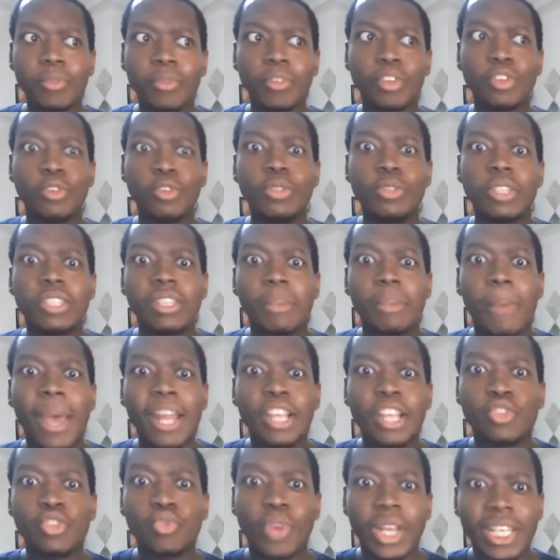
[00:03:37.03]
Using
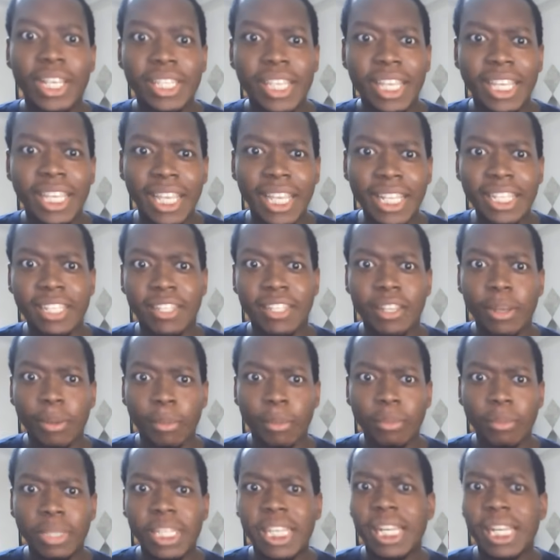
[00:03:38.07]
somebody's race against
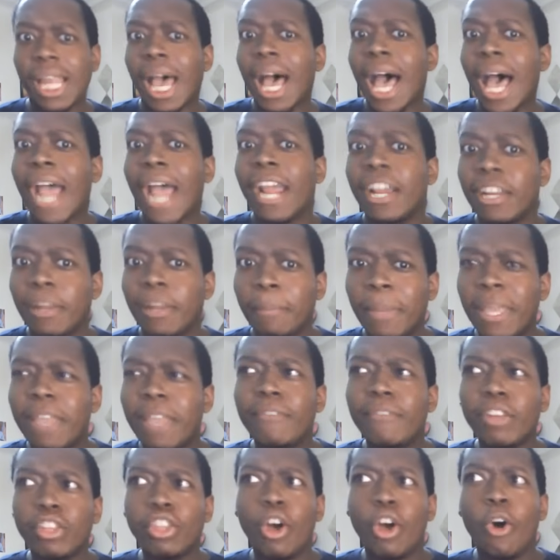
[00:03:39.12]
them to not hire them,
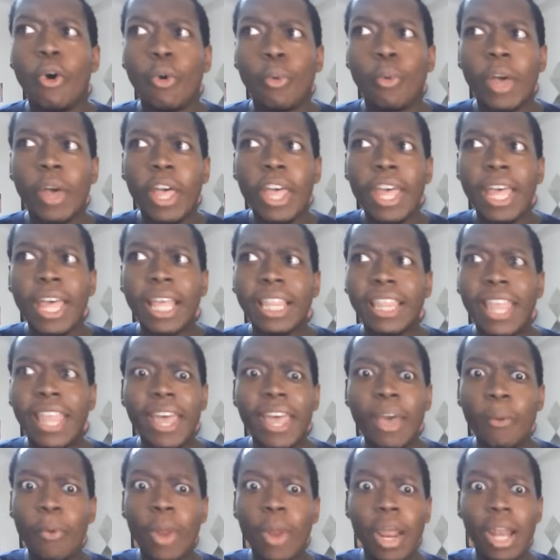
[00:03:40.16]
even though
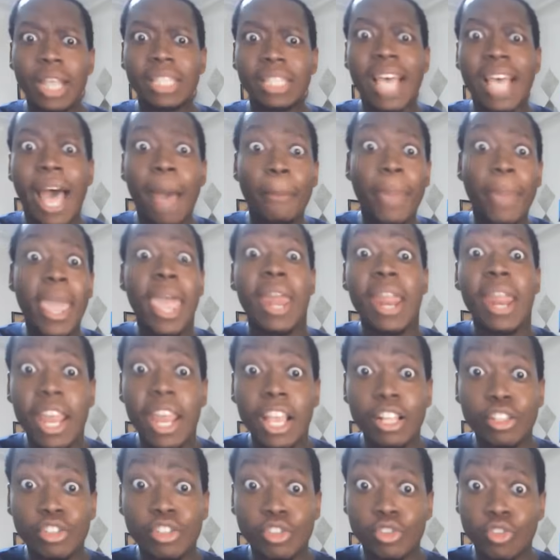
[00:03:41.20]
they're one of the top
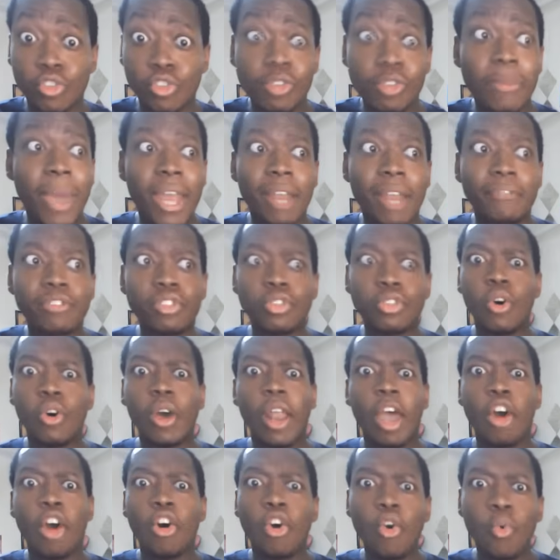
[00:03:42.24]
candidates you might have saw
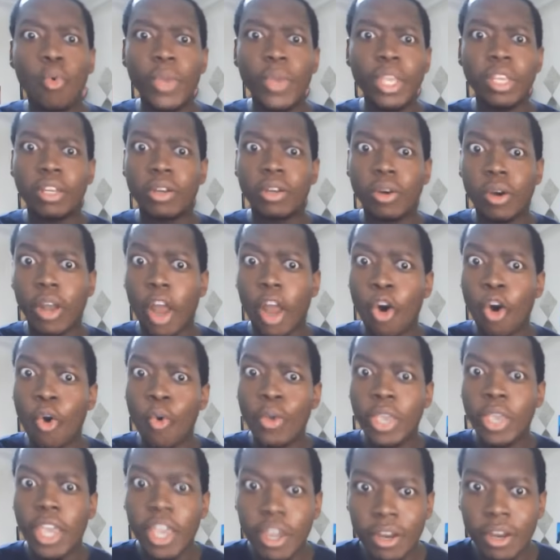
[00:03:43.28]
that whole week or that whole
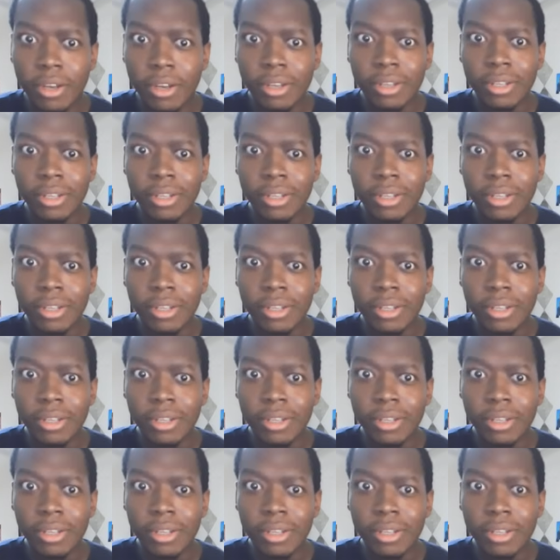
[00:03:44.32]
year.